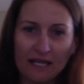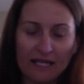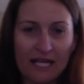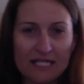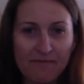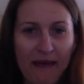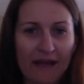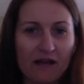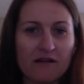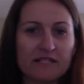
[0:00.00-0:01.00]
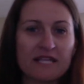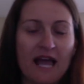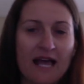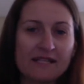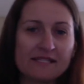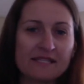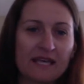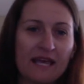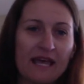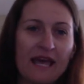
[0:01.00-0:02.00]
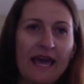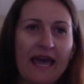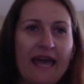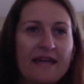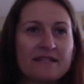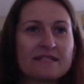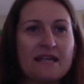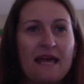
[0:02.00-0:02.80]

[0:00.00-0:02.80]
kids back on task. And